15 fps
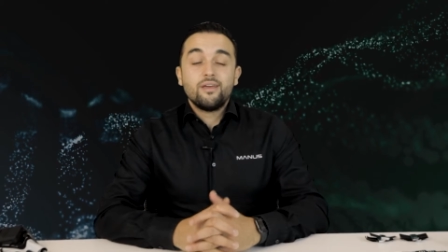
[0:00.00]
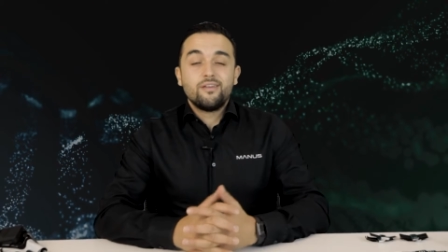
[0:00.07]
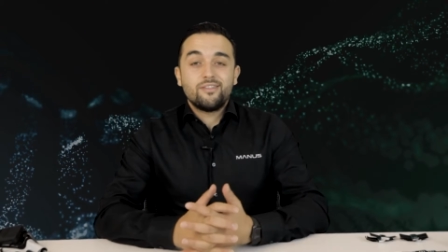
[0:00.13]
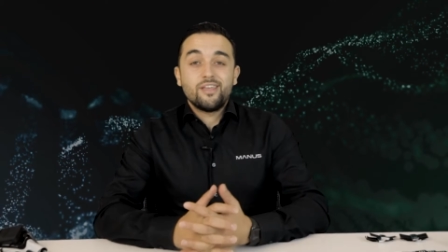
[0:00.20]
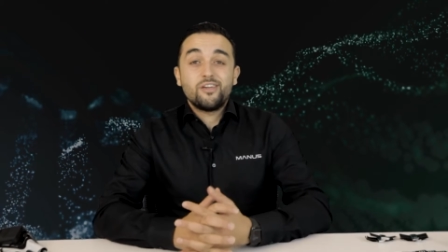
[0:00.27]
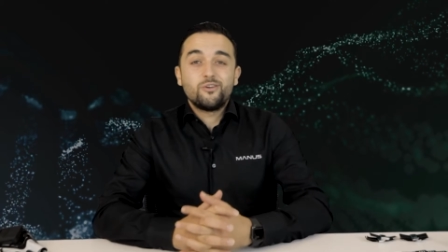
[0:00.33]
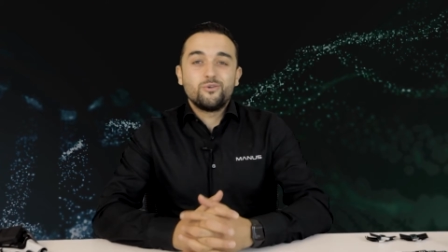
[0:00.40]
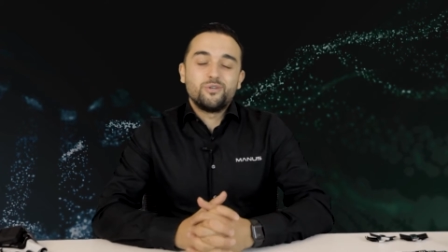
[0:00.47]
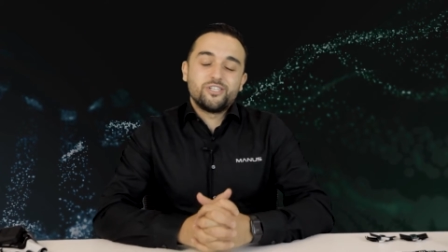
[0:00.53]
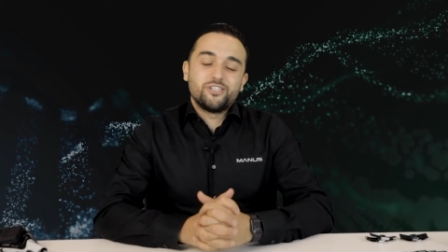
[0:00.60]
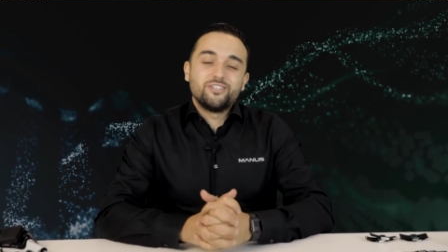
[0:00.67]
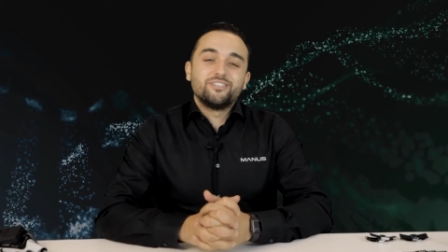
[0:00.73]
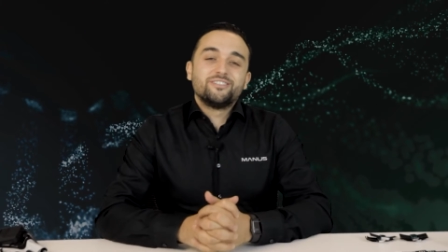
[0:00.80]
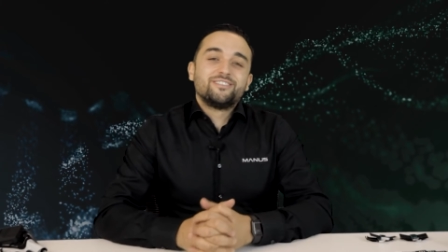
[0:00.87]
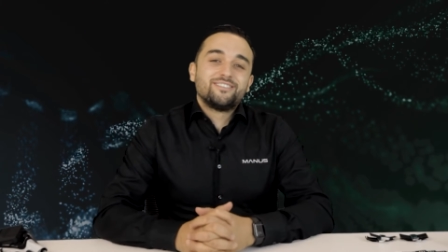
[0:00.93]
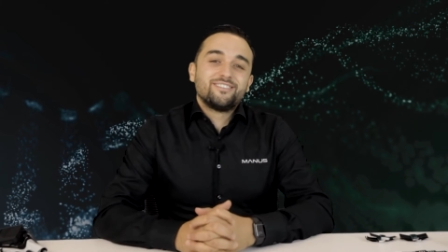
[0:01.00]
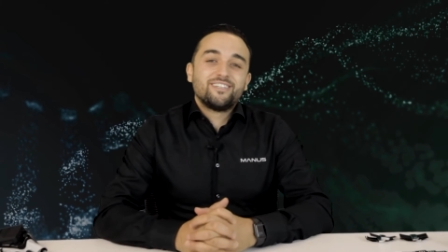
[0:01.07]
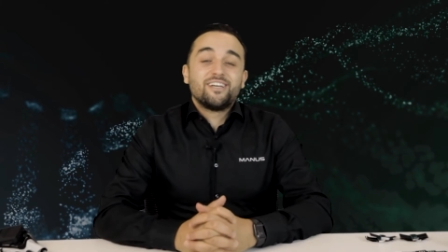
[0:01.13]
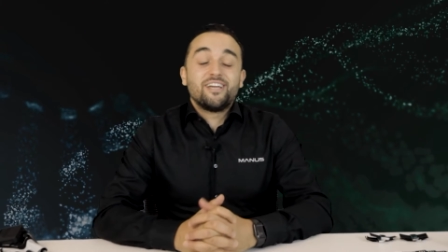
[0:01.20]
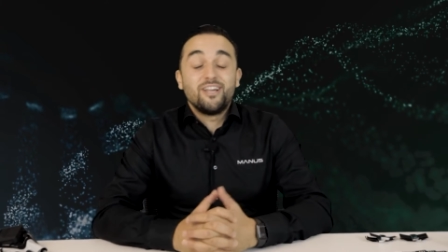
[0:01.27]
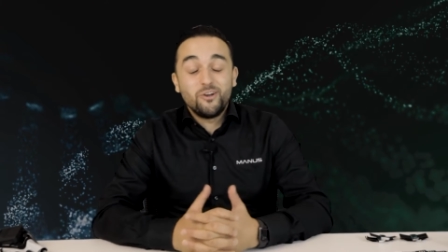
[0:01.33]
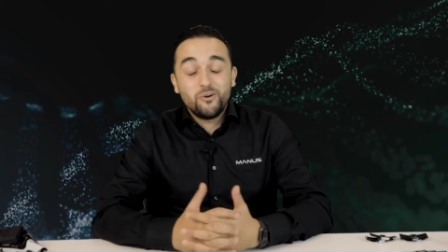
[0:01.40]
Thank you, Richanel.
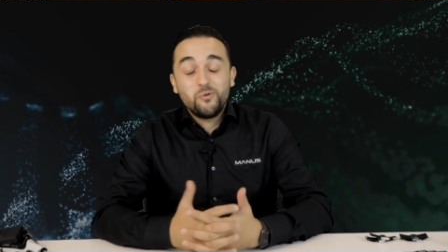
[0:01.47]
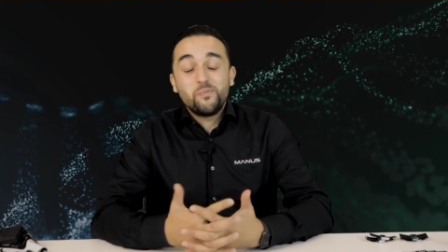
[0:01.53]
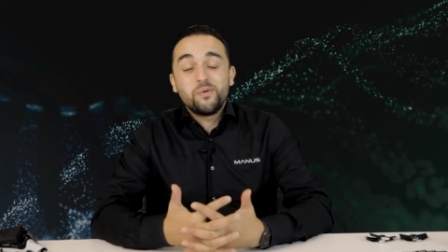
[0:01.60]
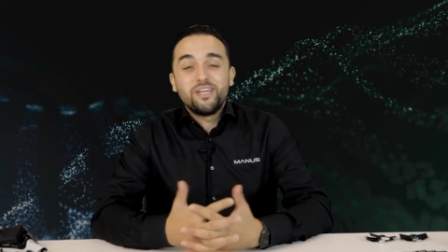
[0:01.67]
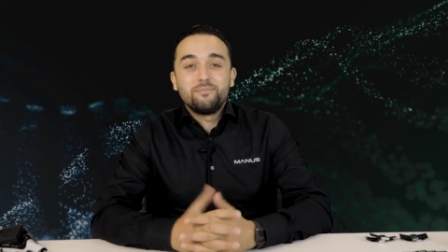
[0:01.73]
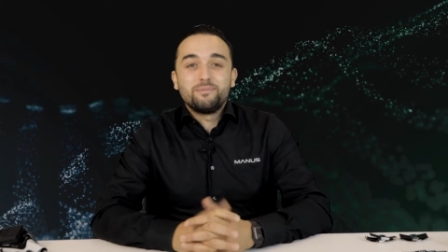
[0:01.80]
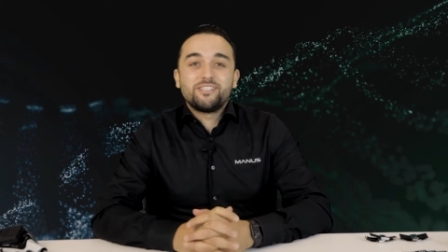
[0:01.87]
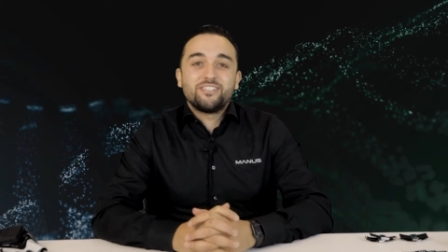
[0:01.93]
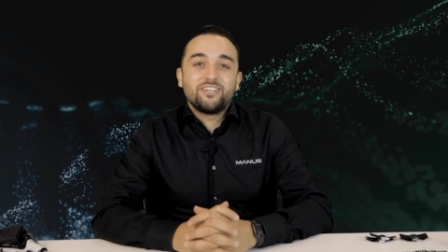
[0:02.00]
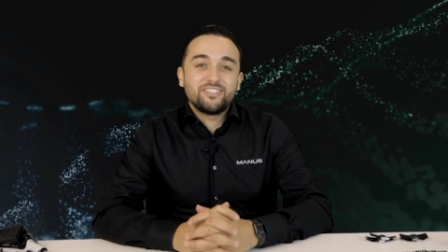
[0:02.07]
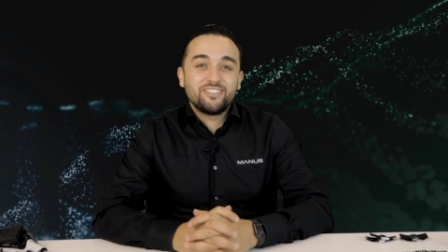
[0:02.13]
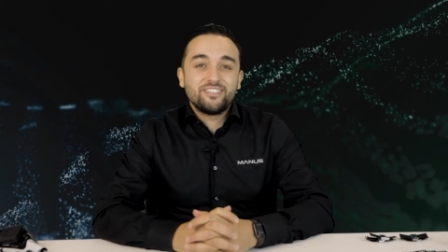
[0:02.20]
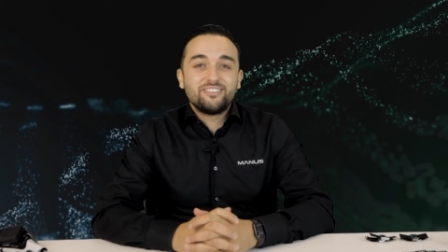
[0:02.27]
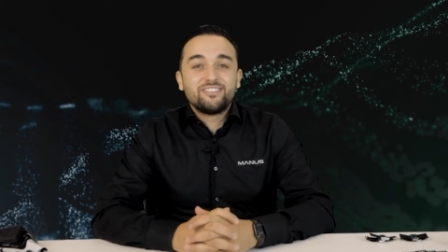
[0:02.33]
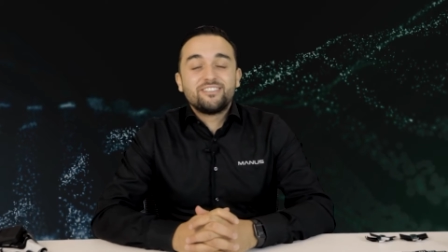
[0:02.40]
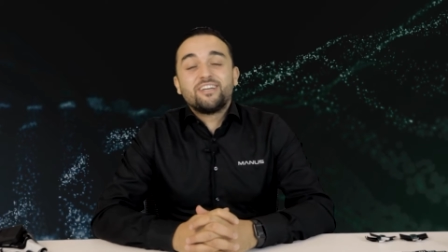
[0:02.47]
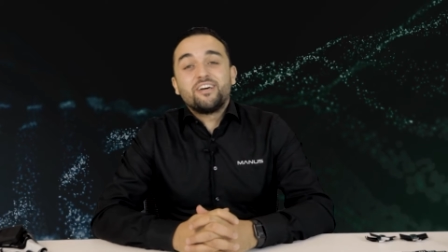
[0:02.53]
Hello, my name is Serdal,